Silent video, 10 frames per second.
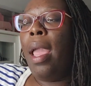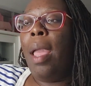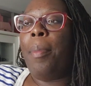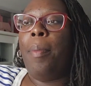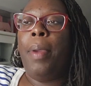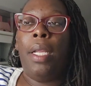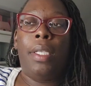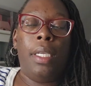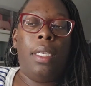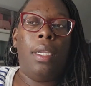Amp and
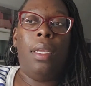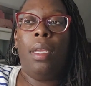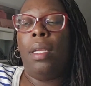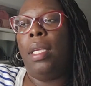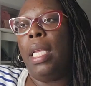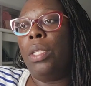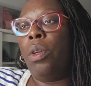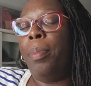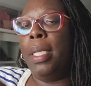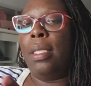Big D get
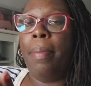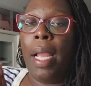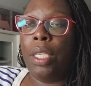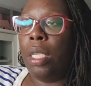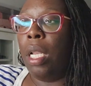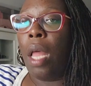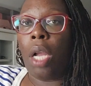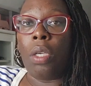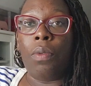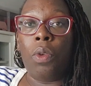into a pissing match in the
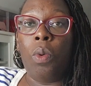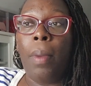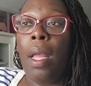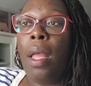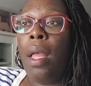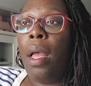locker room.